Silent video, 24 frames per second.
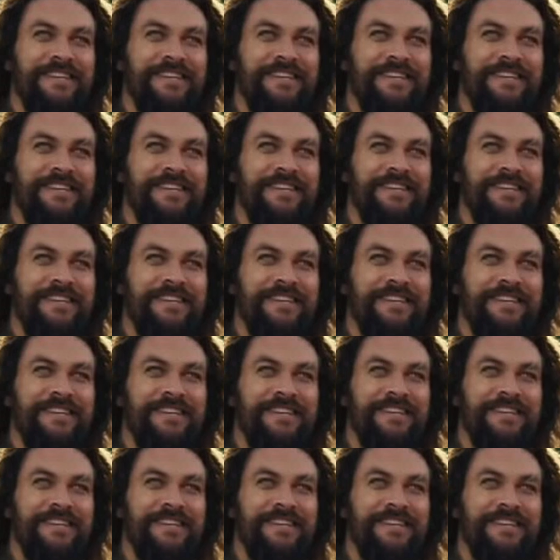
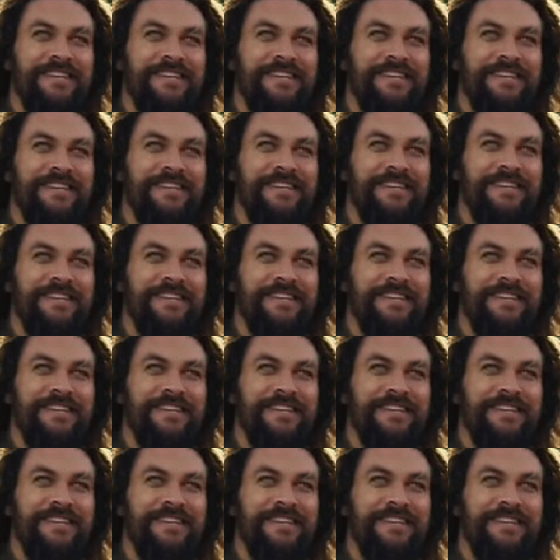
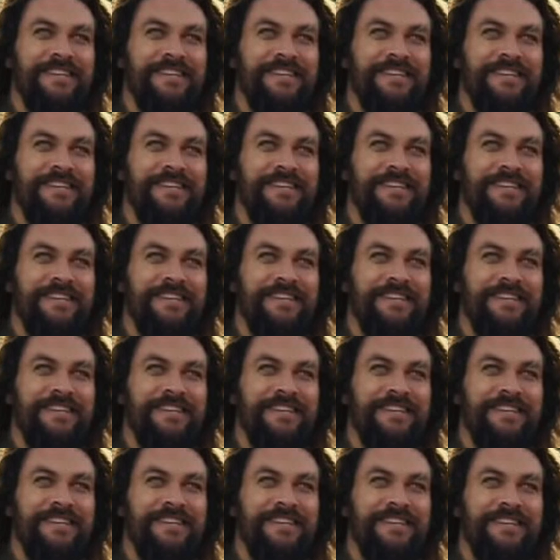
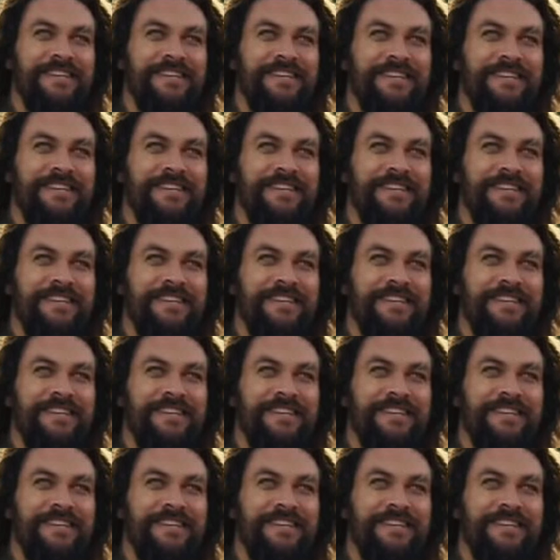(not speaking)